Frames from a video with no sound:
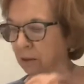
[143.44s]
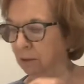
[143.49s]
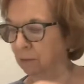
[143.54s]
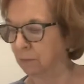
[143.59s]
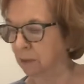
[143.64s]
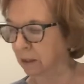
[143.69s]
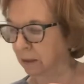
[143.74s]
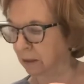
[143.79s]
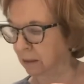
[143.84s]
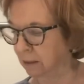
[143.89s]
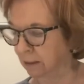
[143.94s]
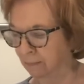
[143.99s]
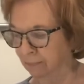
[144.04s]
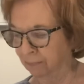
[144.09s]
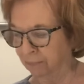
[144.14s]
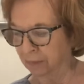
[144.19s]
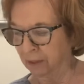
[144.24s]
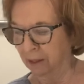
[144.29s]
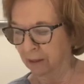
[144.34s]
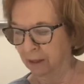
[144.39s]
you missed
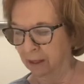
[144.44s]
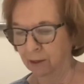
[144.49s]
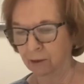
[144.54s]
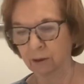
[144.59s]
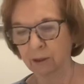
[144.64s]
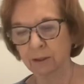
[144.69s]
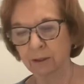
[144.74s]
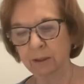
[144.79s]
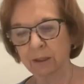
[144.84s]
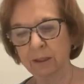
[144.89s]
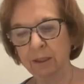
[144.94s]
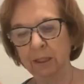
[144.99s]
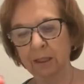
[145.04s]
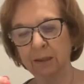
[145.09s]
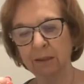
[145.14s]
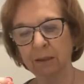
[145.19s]
that are underneath.